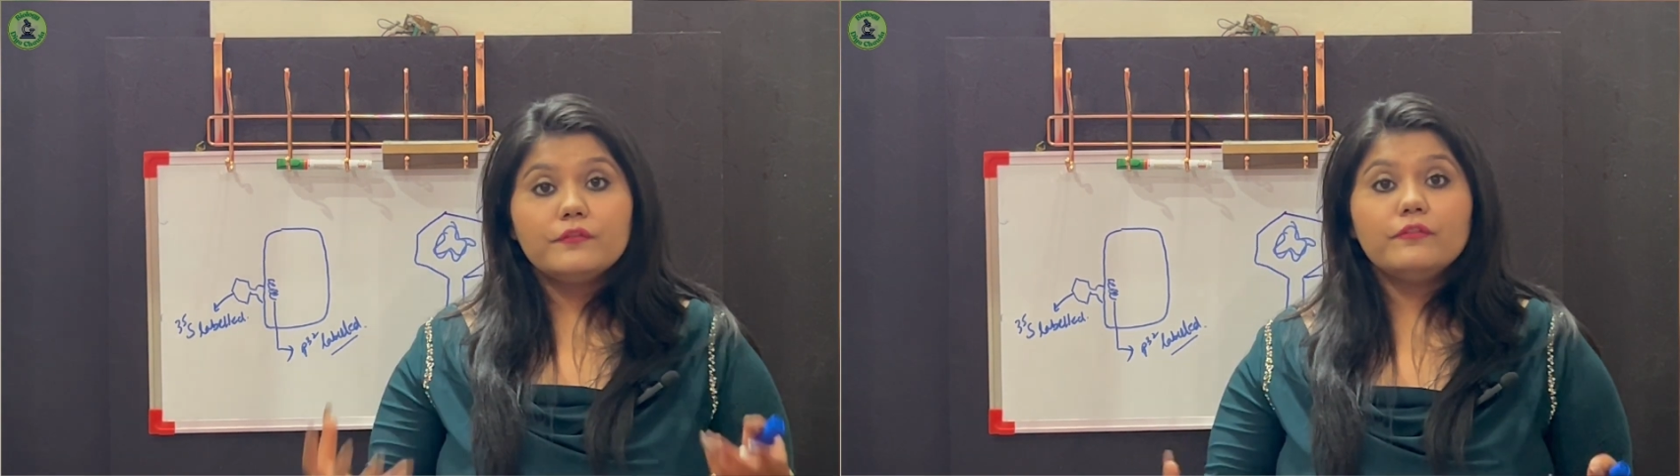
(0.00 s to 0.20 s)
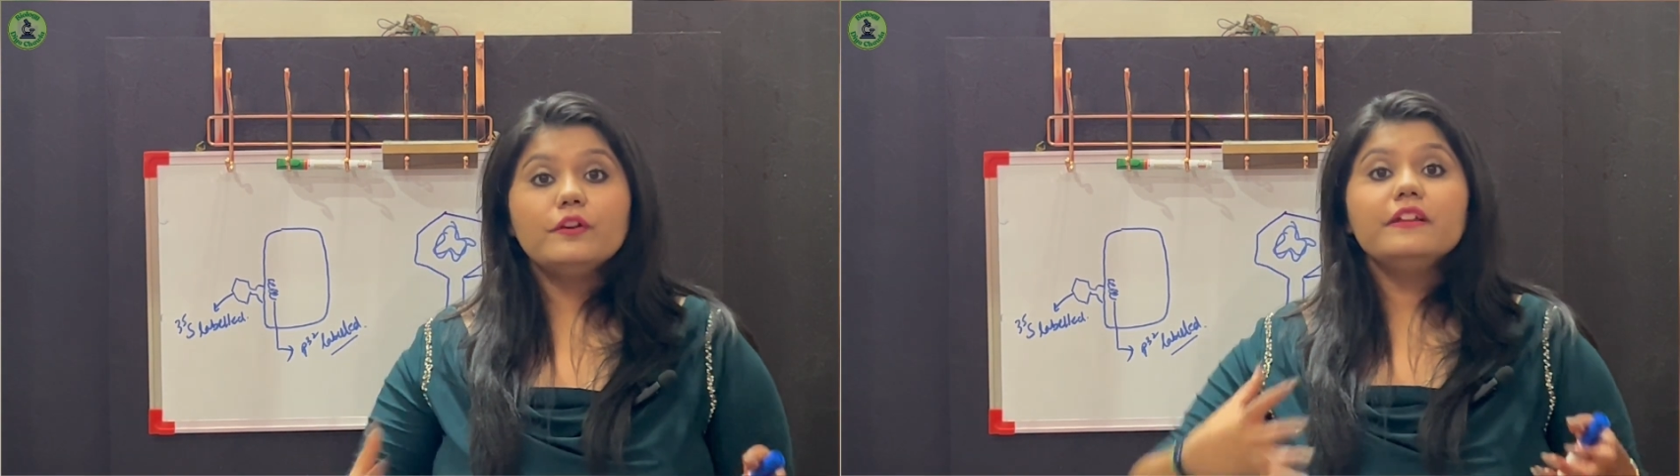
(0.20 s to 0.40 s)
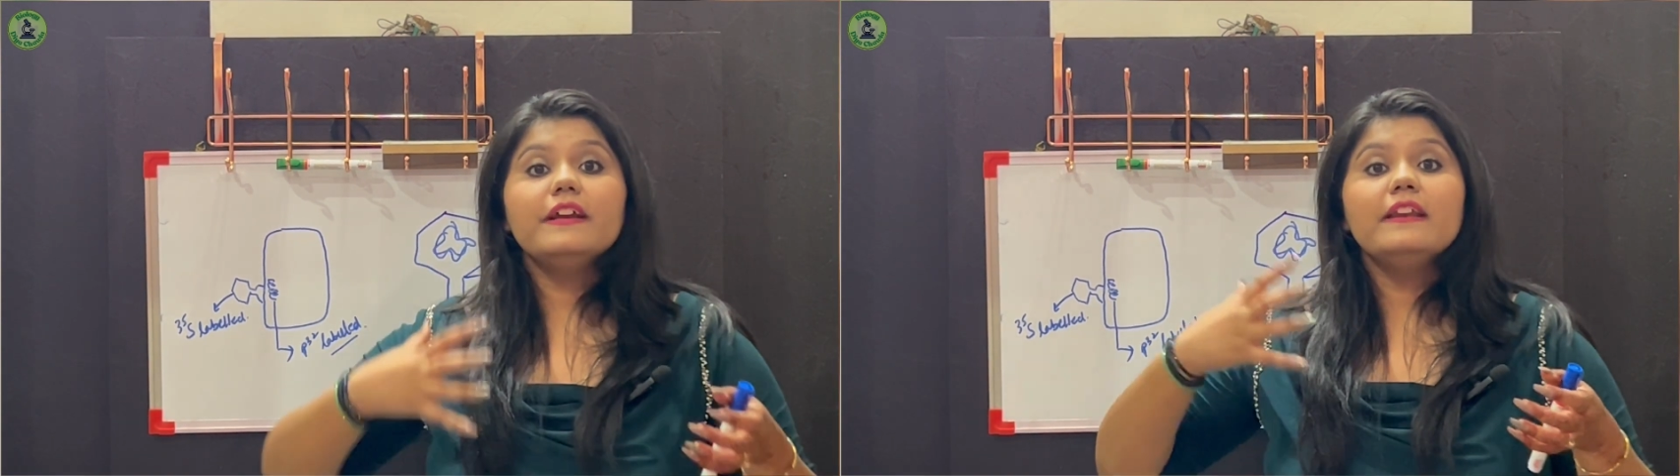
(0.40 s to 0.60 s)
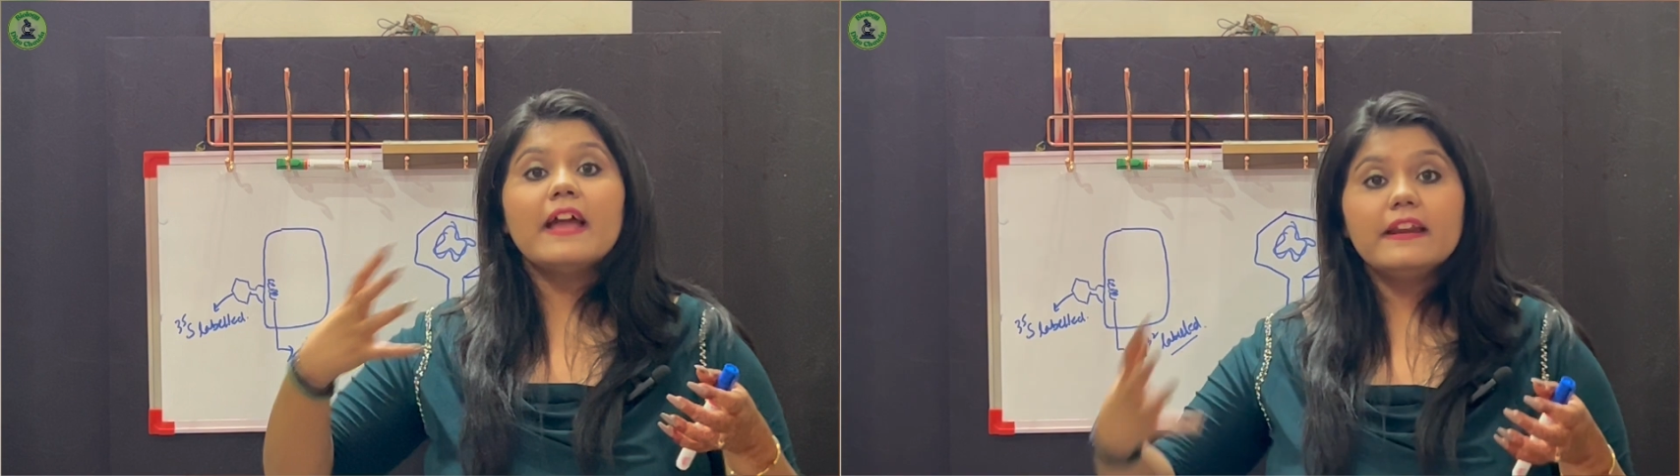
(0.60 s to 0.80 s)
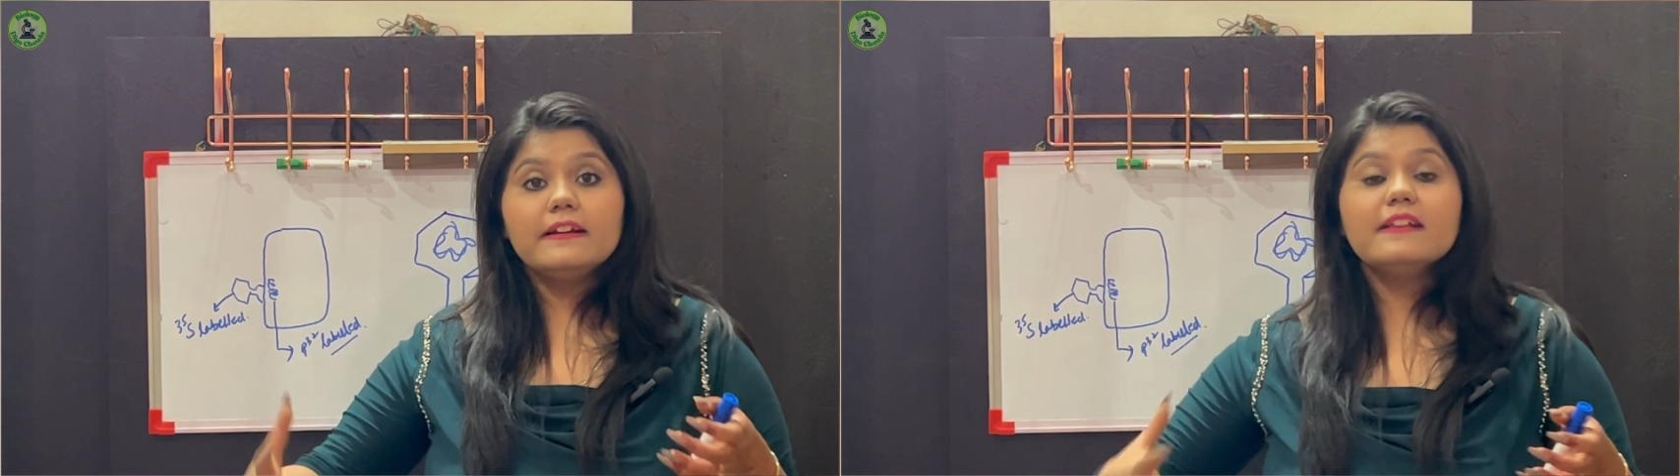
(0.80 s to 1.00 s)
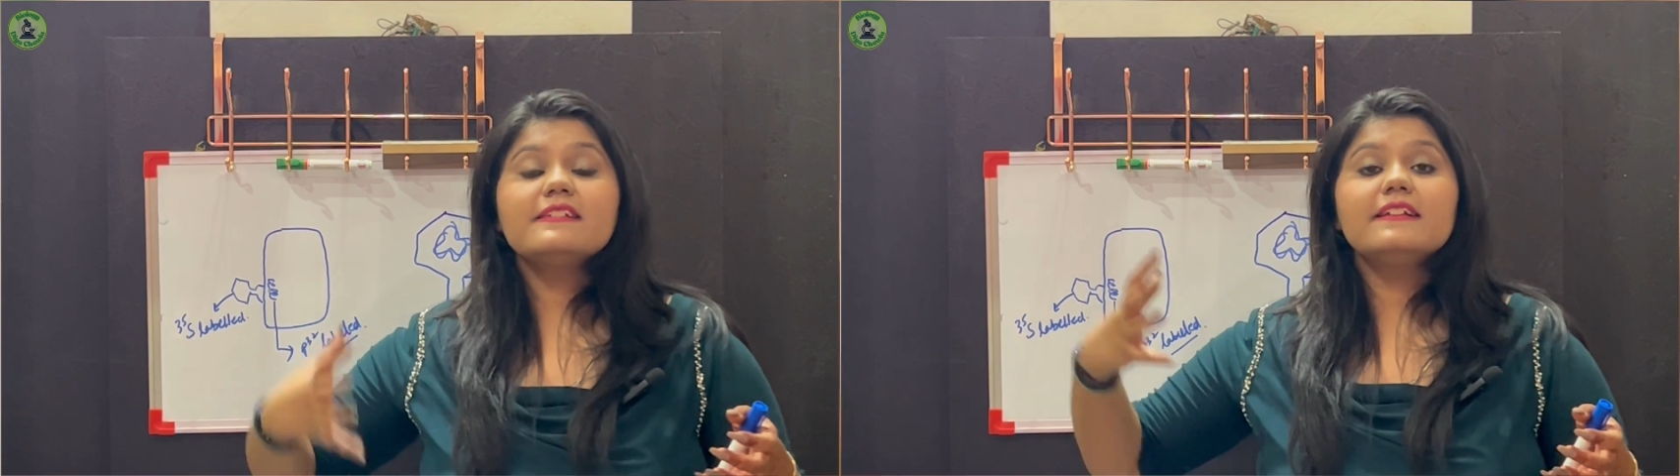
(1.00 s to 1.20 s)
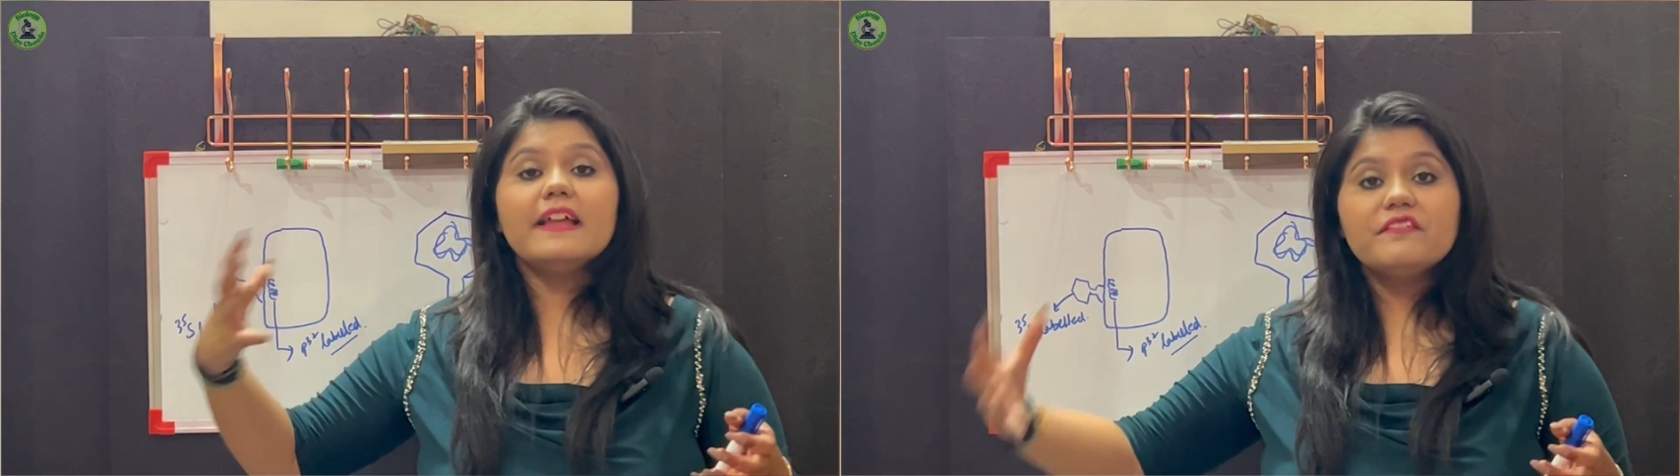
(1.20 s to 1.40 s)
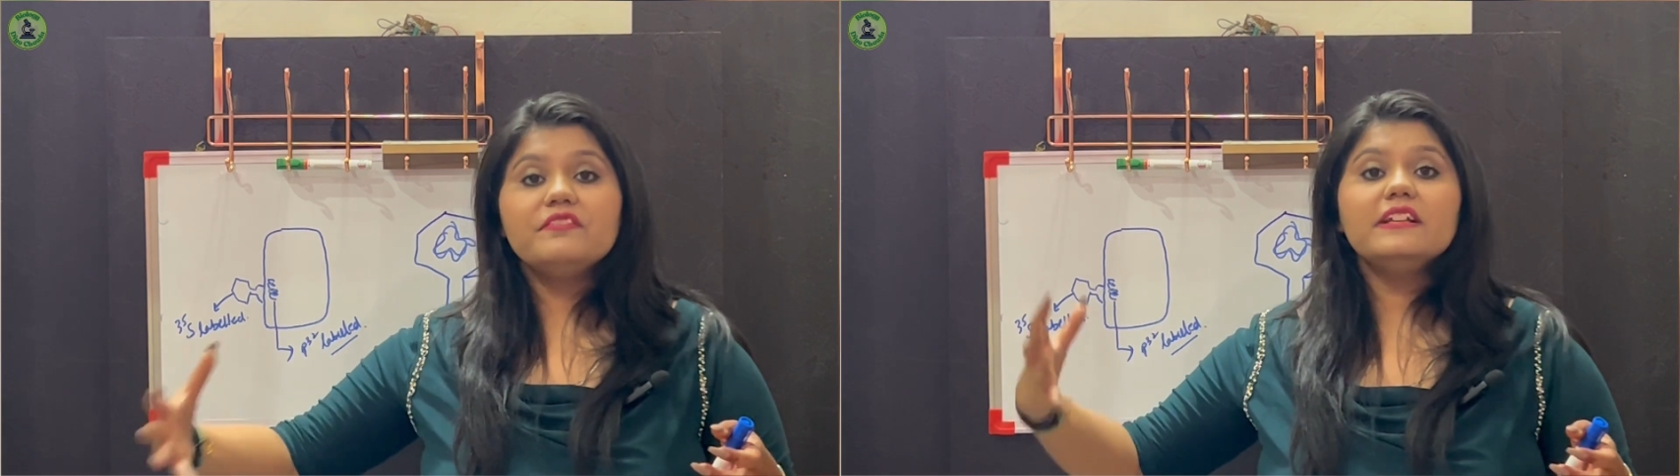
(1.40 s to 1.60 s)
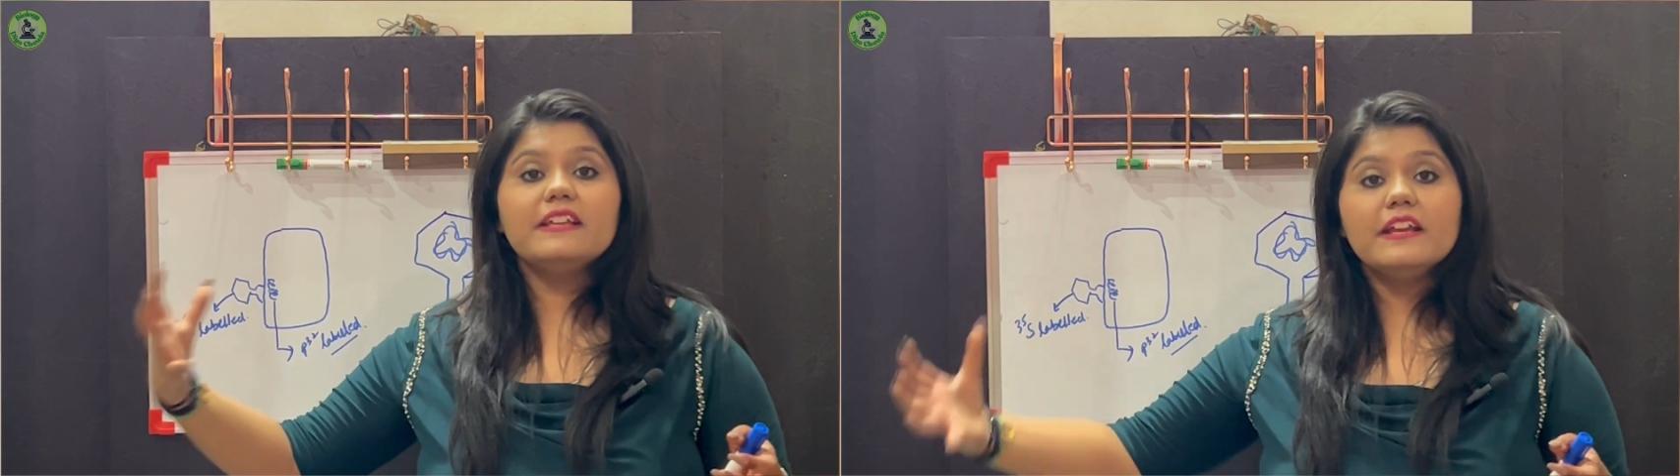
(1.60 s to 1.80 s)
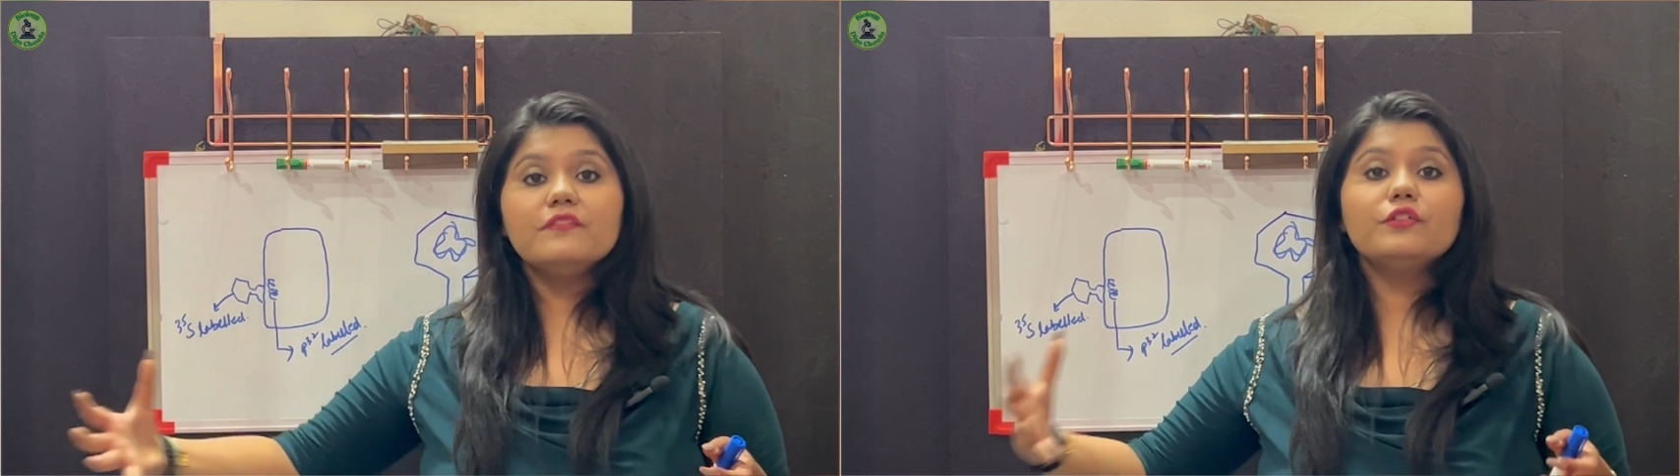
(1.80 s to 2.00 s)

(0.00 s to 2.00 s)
for the inheritance and everything,